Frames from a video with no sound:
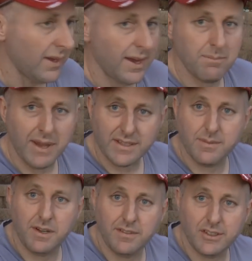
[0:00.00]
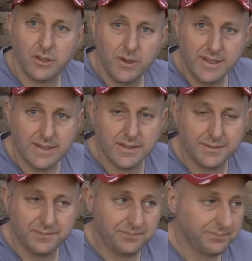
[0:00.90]
it makes a bit of a noise.
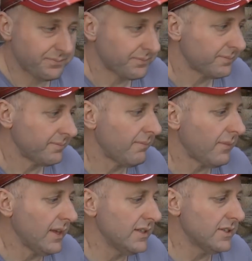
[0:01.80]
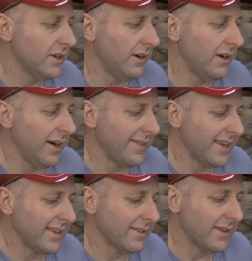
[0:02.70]
So I
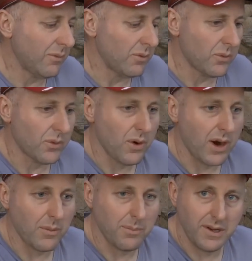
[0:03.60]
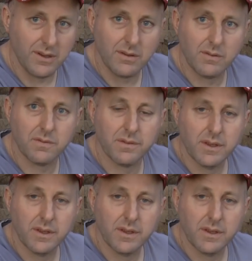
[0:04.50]
think that would require a bit of